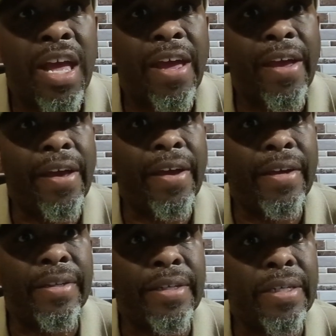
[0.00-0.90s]

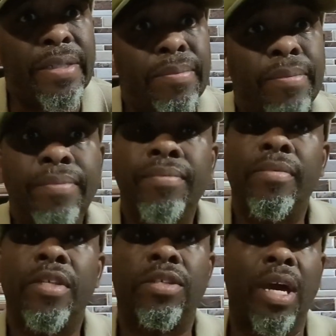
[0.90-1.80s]
And
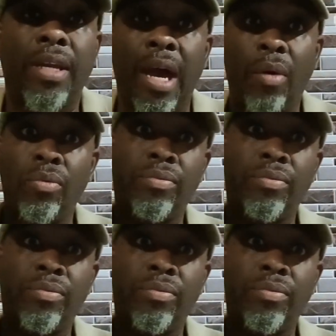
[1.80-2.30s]
shout out.